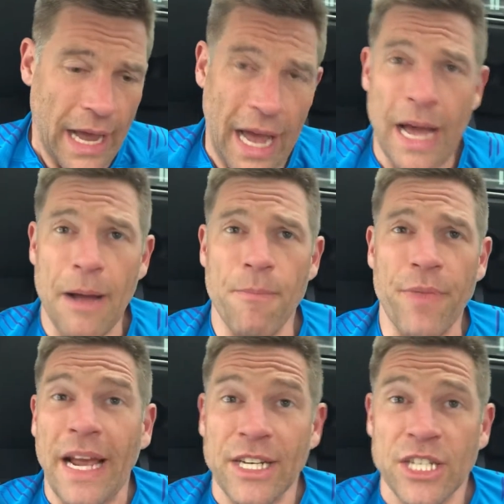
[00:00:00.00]

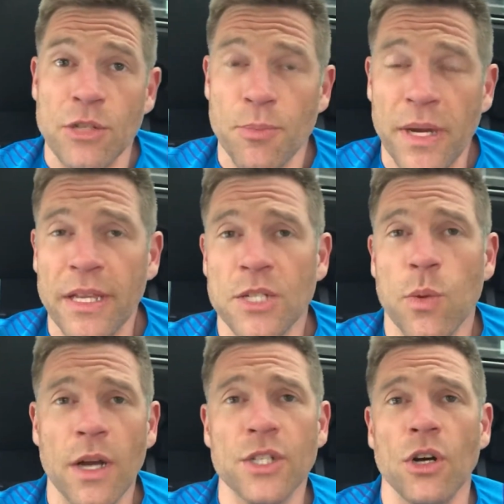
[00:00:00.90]
And she's repeating this
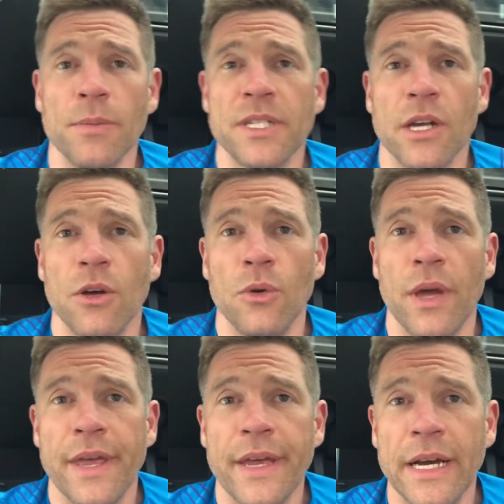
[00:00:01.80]
workshop, so
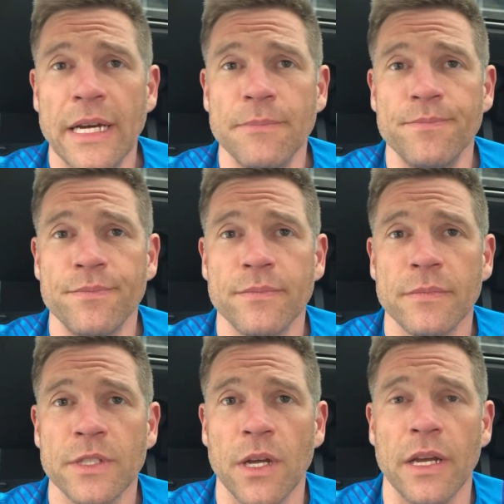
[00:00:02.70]
I'm
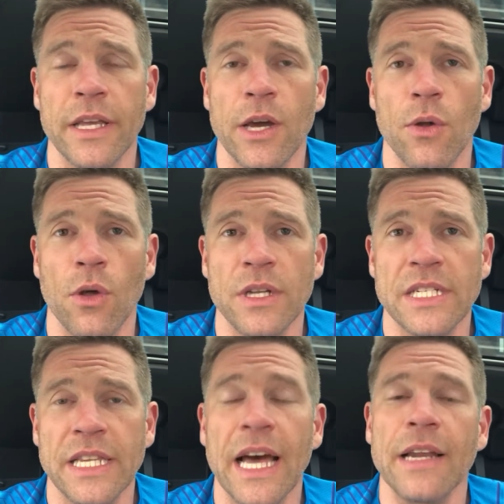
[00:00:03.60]
going to go along and
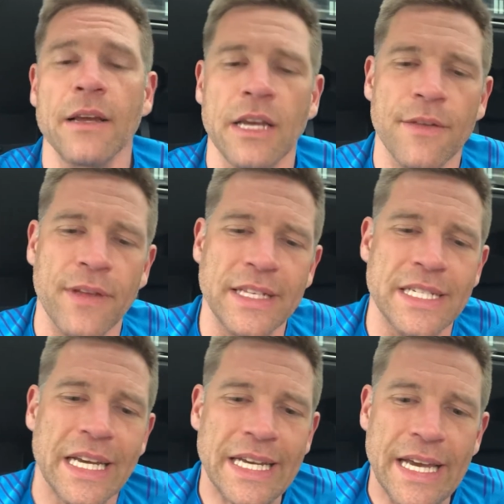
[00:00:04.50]
see that. And
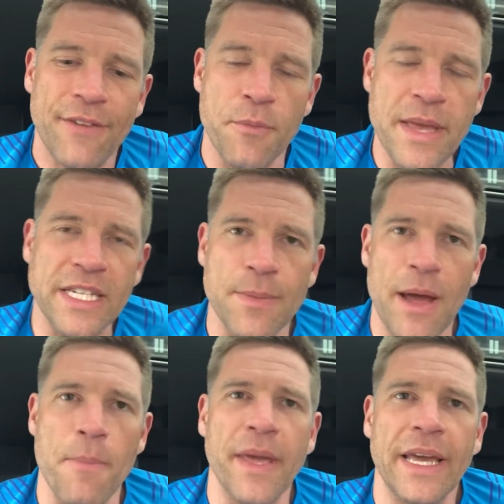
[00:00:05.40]
it's
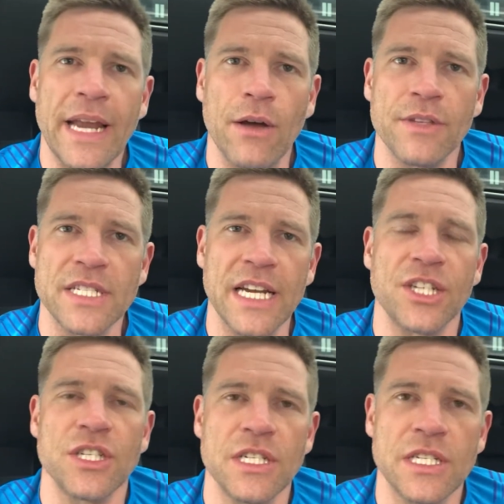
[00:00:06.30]
about picking out the
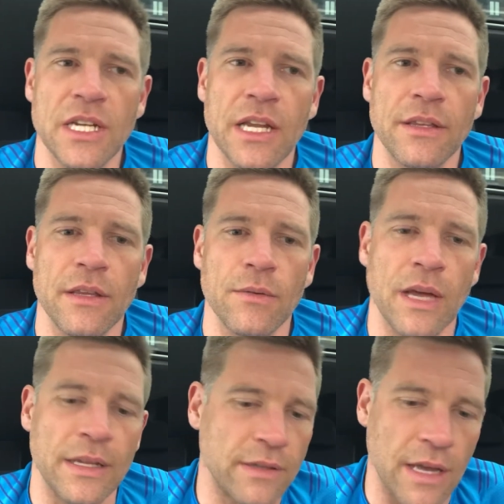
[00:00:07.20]
sessions
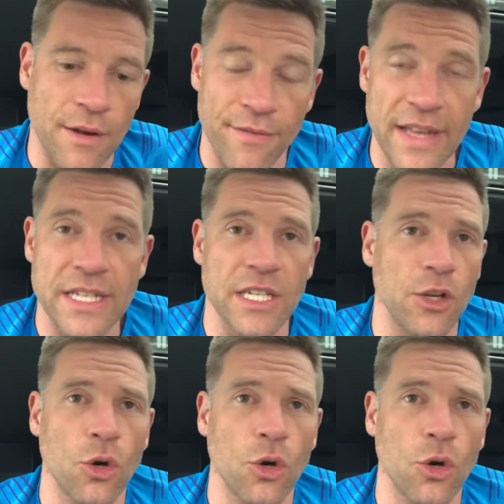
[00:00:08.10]
and events and